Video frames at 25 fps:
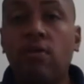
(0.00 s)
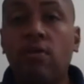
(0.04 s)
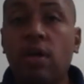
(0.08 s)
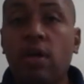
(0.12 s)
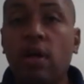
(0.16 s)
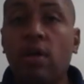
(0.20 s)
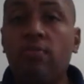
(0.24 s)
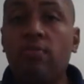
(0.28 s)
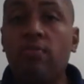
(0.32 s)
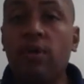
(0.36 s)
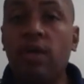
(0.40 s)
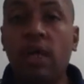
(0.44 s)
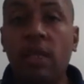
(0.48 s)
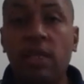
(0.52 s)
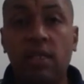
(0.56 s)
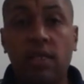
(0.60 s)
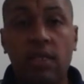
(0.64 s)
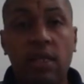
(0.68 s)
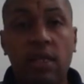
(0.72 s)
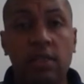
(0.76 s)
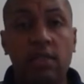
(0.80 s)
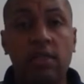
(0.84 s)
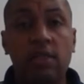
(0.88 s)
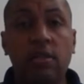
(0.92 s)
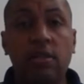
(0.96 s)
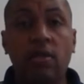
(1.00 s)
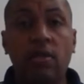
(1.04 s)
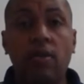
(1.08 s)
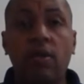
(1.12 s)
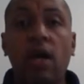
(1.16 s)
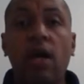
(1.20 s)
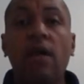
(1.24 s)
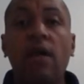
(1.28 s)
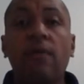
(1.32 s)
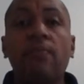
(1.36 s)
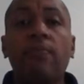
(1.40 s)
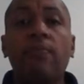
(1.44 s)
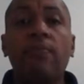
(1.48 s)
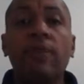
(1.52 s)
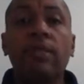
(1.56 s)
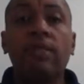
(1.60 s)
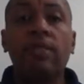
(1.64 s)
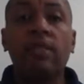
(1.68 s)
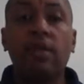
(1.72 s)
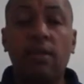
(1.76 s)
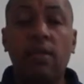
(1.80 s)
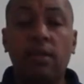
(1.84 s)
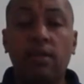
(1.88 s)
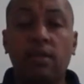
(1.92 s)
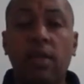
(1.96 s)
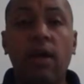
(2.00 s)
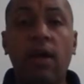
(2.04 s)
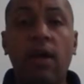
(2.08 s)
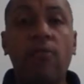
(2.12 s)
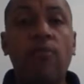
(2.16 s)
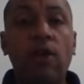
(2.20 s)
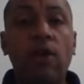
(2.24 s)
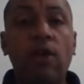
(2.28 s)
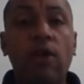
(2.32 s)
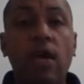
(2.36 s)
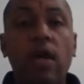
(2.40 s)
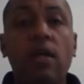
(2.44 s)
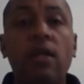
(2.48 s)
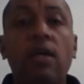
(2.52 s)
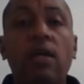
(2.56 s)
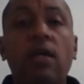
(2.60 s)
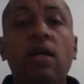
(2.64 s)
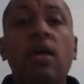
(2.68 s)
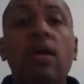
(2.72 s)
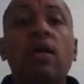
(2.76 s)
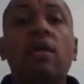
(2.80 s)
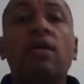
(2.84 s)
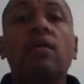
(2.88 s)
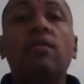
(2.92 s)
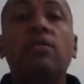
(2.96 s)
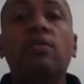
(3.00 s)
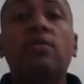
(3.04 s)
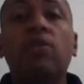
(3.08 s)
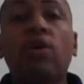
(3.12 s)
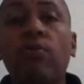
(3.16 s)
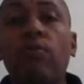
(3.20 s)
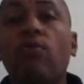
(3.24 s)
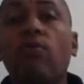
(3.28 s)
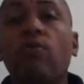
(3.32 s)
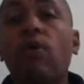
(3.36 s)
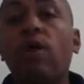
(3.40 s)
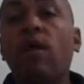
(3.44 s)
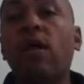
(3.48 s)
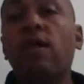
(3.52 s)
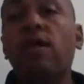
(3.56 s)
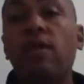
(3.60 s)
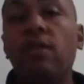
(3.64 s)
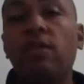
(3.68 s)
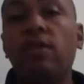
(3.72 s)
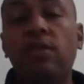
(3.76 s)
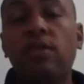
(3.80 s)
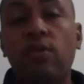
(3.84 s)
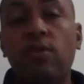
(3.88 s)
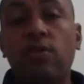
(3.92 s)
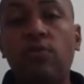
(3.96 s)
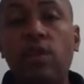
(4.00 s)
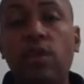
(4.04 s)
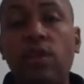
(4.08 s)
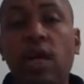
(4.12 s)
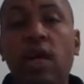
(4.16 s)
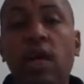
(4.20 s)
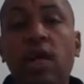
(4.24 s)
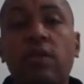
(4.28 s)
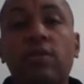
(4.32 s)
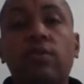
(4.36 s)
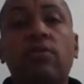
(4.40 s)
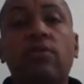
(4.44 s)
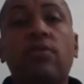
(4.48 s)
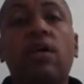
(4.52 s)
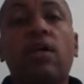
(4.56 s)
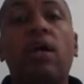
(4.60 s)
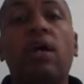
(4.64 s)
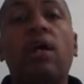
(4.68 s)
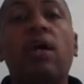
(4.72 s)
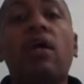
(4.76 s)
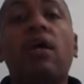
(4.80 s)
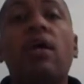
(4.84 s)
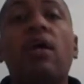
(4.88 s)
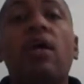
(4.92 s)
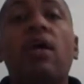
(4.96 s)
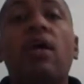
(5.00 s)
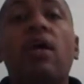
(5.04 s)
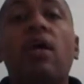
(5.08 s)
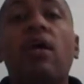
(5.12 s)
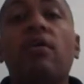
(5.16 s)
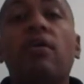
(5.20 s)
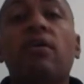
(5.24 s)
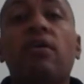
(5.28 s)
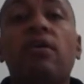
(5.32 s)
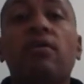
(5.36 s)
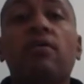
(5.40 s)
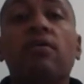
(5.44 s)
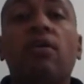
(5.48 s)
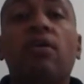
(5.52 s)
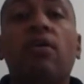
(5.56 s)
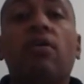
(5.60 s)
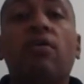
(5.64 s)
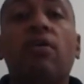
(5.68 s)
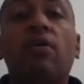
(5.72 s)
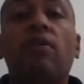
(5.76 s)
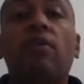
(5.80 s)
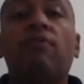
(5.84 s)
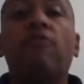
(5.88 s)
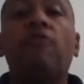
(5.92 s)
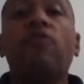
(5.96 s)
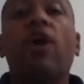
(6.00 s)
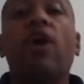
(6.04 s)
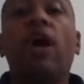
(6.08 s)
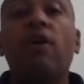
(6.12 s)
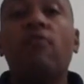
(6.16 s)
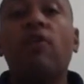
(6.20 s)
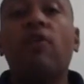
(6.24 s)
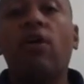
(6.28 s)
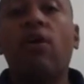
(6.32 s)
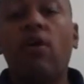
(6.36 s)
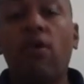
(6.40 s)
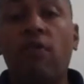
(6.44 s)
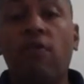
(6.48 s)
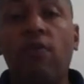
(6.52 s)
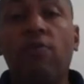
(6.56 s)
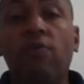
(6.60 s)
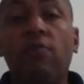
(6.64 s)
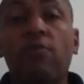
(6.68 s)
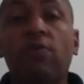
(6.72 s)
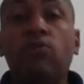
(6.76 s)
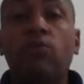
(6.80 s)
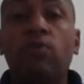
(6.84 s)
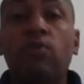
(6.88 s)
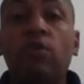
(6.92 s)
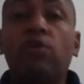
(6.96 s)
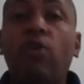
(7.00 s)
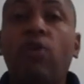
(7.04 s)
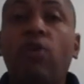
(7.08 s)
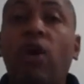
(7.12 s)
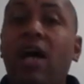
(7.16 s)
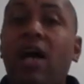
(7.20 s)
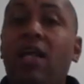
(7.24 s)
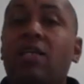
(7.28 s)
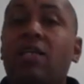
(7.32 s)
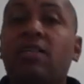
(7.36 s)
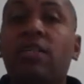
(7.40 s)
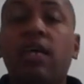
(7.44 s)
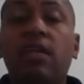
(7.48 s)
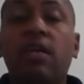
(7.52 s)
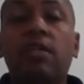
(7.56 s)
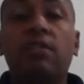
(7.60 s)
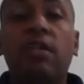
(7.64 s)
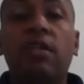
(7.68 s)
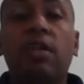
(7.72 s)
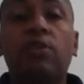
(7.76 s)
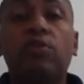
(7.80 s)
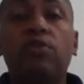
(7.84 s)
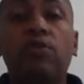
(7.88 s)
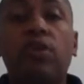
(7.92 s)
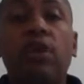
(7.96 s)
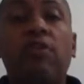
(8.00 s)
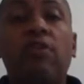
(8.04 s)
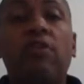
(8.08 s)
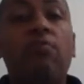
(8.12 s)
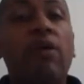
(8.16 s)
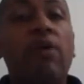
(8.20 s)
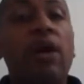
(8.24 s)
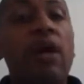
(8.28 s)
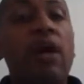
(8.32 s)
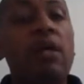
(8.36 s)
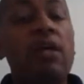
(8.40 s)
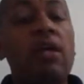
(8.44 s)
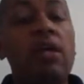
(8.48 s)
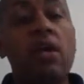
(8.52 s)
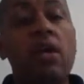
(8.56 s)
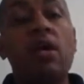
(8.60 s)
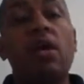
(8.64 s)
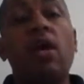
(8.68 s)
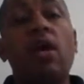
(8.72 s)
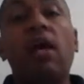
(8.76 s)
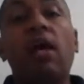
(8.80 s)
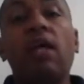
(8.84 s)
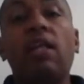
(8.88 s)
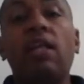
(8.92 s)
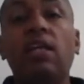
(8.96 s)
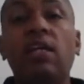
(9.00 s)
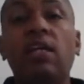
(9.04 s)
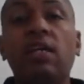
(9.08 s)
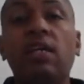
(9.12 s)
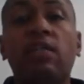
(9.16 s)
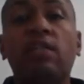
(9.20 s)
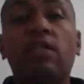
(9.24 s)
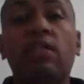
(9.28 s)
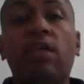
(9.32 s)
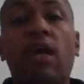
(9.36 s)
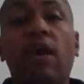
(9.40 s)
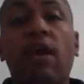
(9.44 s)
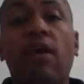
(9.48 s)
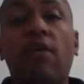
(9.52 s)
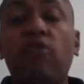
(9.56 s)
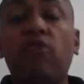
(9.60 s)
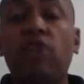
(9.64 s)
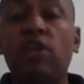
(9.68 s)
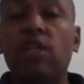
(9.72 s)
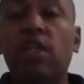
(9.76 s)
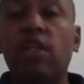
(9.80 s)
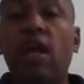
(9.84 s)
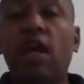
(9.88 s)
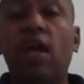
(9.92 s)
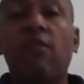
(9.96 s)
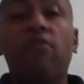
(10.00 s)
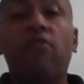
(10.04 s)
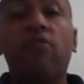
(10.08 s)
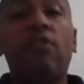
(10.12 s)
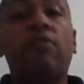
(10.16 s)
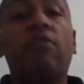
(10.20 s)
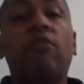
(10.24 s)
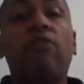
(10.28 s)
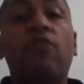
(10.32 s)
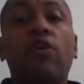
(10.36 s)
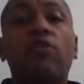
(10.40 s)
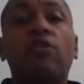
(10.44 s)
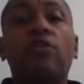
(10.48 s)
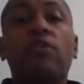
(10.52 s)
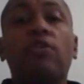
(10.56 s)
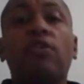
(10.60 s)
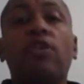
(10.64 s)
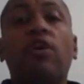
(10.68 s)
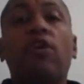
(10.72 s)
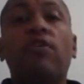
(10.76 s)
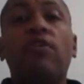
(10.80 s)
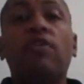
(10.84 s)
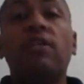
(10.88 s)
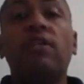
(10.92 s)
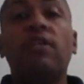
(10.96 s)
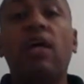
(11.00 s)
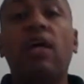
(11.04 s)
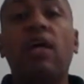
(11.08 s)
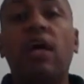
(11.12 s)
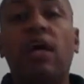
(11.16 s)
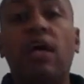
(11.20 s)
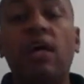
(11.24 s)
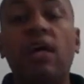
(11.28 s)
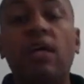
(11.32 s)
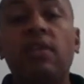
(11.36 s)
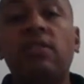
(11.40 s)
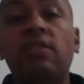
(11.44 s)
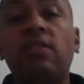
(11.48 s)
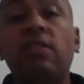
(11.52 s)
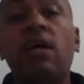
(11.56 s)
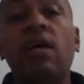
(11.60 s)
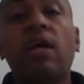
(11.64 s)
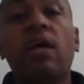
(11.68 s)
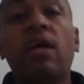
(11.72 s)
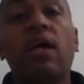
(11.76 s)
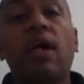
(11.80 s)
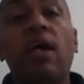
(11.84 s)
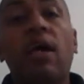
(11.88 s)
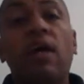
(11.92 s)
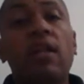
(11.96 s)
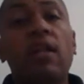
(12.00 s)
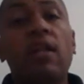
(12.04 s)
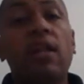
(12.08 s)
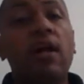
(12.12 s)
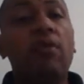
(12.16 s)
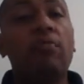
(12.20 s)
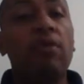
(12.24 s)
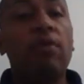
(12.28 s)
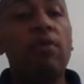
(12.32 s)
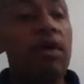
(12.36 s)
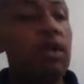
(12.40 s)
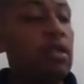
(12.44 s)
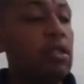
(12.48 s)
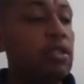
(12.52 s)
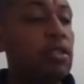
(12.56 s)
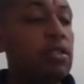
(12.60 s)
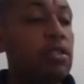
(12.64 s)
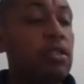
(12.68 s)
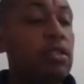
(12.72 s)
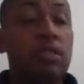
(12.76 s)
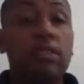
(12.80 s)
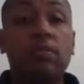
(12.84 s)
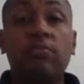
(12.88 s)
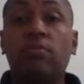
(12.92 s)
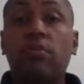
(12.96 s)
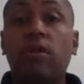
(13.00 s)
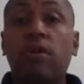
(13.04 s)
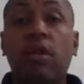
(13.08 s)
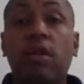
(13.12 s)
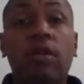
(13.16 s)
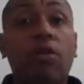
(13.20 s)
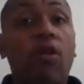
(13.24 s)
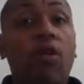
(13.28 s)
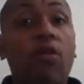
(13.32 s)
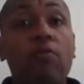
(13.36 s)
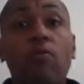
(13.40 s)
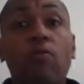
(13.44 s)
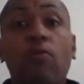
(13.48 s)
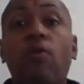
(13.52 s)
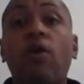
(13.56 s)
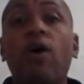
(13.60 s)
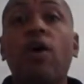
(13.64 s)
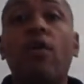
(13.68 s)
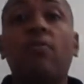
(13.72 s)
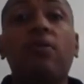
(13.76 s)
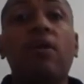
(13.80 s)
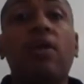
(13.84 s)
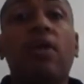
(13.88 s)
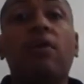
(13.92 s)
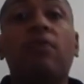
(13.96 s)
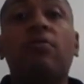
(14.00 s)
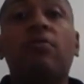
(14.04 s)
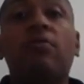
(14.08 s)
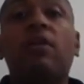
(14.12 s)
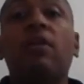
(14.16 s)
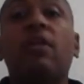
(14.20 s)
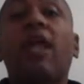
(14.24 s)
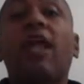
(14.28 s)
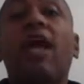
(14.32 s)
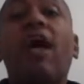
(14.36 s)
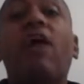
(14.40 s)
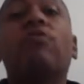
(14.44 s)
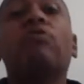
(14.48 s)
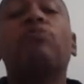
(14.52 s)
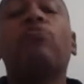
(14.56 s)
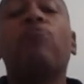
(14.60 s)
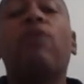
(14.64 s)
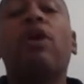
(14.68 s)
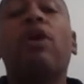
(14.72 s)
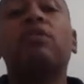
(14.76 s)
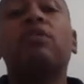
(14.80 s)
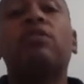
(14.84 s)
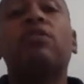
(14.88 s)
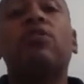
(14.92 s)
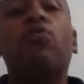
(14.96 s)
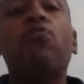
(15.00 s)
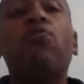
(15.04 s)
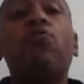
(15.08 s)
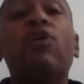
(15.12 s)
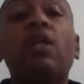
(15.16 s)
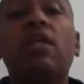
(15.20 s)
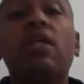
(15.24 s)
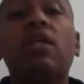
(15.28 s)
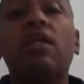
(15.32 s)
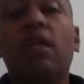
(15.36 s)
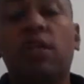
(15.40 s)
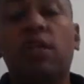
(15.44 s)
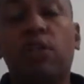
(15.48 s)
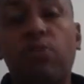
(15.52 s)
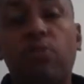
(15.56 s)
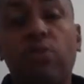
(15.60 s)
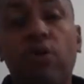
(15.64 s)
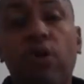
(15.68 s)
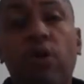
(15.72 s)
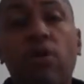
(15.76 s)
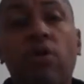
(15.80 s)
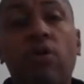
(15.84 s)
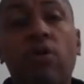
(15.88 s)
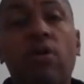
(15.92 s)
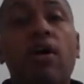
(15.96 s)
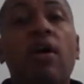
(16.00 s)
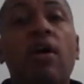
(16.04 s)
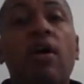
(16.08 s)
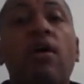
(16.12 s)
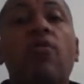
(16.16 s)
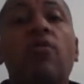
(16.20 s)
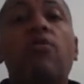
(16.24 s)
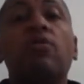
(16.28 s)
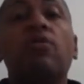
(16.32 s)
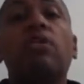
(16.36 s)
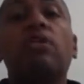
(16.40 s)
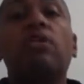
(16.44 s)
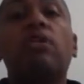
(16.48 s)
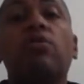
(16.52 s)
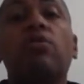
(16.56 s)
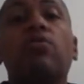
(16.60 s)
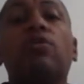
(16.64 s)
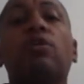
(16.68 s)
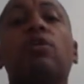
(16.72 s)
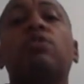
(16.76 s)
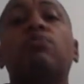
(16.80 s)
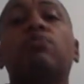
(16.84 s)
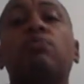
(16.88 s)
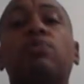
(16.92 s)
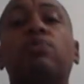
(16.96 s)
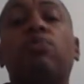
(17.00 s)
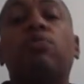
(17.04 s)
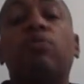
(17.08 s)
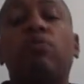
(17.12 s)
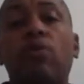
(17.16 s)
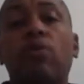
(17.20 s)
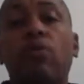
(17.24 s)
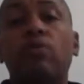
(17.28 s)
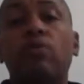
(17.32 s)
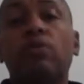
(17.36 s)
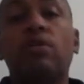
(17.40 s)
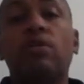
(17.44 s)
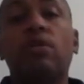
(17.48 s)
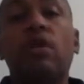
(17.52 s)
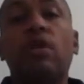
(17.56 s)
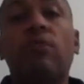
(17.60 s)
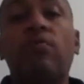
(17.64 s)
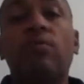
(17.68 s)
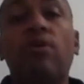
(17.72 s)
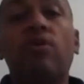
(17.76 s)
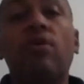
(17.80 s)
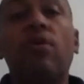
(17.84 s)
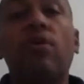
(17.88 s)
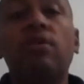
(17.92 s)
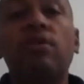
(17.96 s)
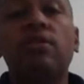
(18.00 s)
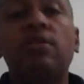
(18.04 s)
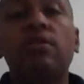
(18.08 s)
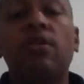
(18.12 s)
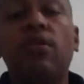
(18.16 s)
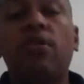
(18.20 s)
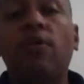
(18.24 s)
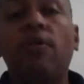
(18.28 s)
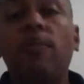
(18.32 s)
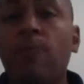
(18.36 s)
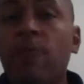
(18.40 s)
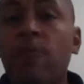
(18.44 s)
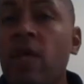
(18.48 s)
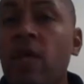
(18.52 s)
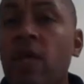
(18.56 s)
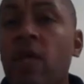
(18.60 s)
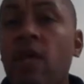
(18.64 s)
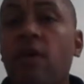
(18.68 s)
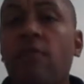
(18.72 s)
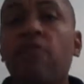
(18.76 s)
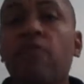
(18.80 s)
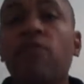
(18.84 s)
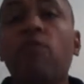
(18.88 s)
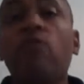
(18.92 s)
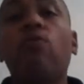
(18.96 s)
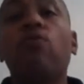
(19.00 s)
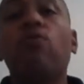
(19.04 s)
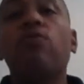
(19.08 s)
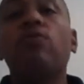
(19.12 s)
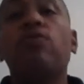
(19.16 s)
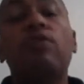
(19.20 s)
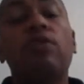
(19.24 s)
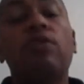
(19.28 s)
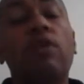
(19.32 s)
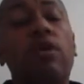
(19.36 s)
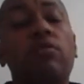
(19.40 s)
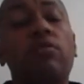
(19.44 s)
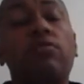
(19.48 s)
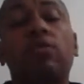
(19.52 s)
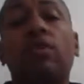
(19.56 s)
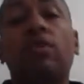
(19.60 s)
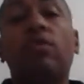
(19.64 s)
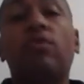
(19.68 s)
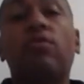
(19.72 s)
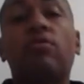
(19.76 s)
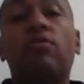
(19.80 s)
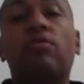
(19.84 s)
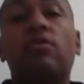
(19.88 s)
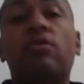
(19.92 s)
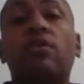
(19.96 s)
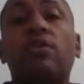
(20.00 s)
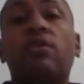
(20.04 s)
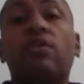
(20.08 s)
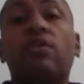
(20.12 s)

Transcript: Come get this. All right. So say I'm ready. Show me what I need to do next. Okay. If you haven't heard from them, we try to stay in touch with everybody at least every day for the first 30 days. And but it's just getting overwhelming, and now it's about to really explode with this Christmas promotion coming on. So if so